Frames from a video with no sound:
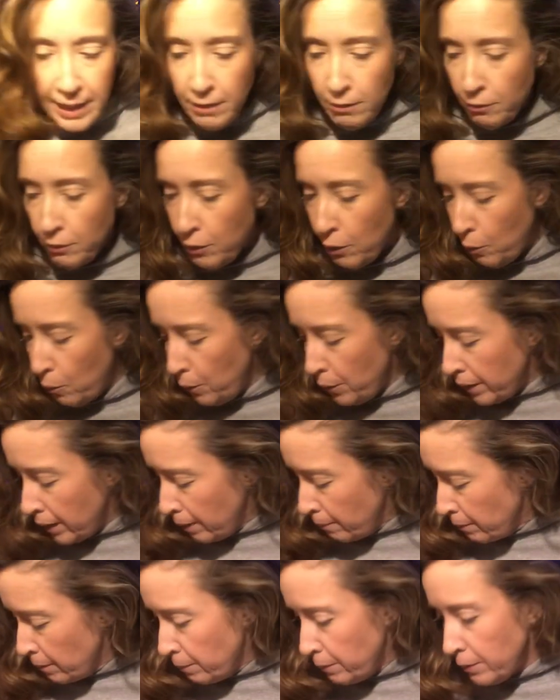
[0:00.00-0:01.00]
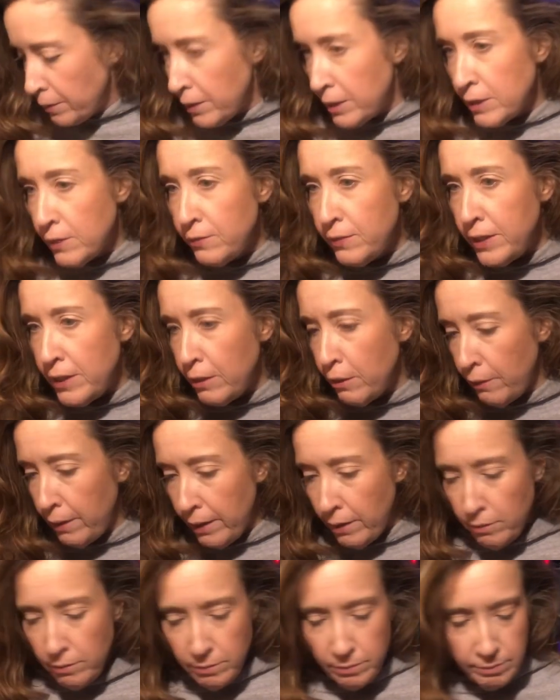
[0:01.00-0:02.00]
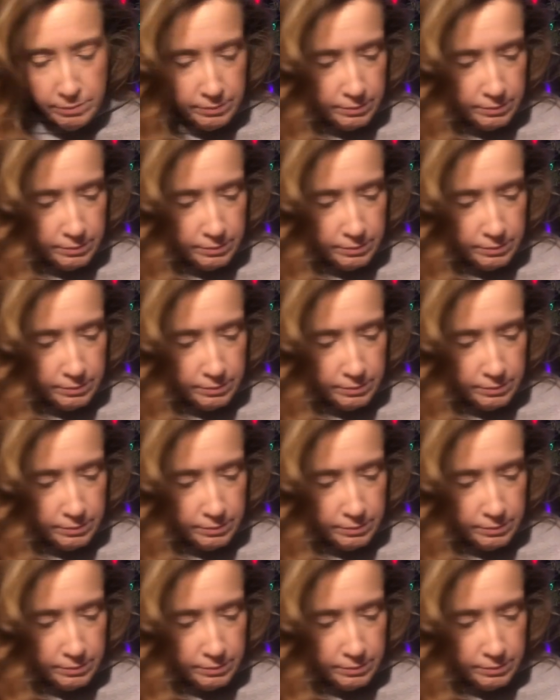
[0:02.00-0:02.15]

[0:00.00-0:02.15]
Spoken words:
I don't know when I'm going to put this video out.